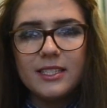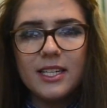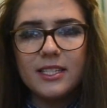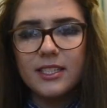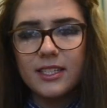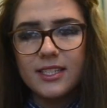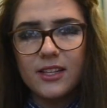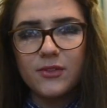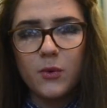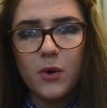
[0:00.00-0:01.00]
This
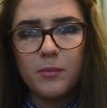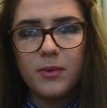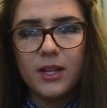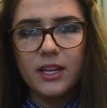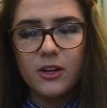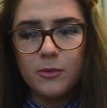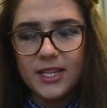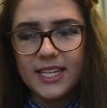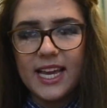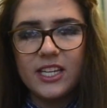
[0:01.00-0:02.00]
successful
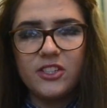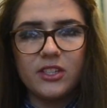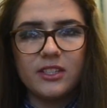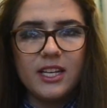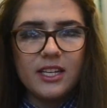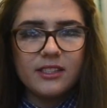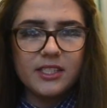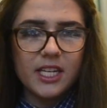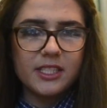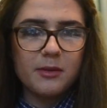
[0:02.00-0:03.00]
communication
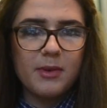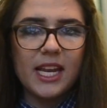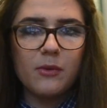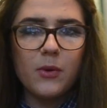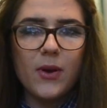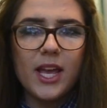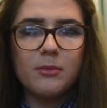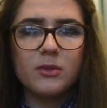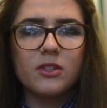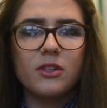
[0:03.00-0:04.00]
suggests to me that we were
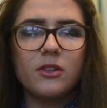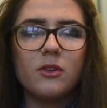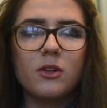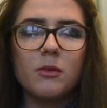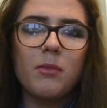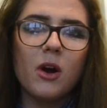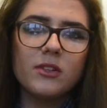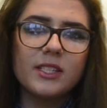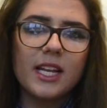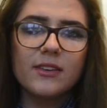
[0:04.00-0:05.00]
able to
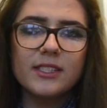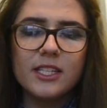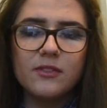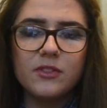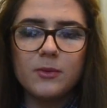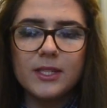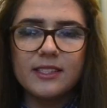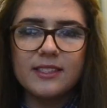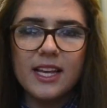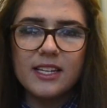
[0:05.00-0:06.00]
compose a narrative to an
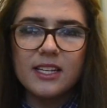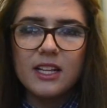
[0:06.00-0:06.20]
extent,